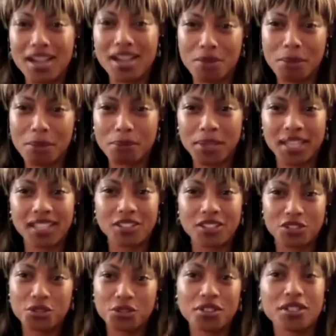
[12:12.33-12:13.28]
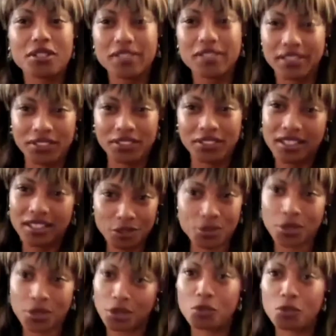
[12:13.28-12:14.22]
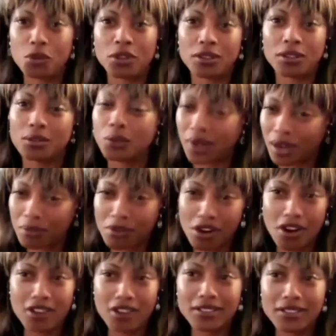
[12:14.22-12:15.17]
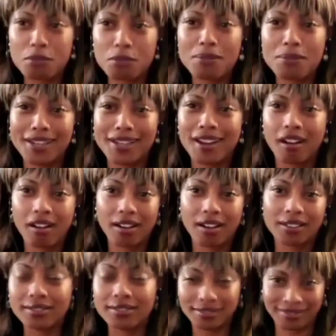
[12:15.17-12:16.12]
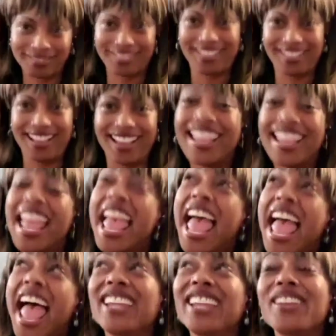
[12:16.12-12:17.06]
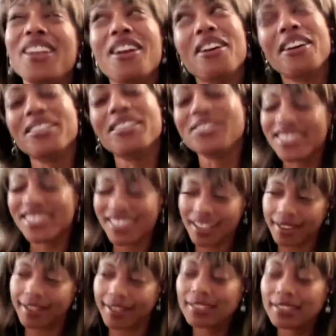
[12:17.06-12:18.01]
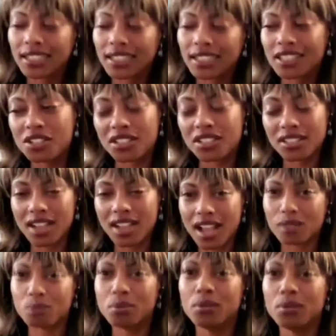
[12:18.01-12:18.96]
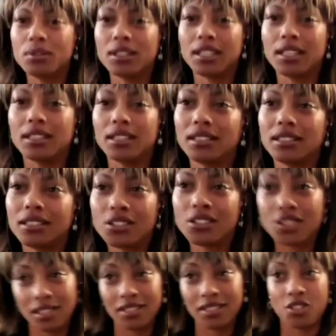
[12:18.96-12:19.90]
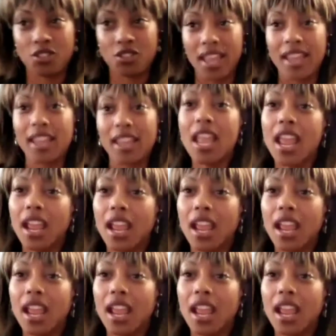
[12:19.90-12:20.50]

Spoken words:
I'm at peace. You still living in this turmoil. When I'm gone, let me be gone. And, you know, it was like, she's got a point. She's like, right.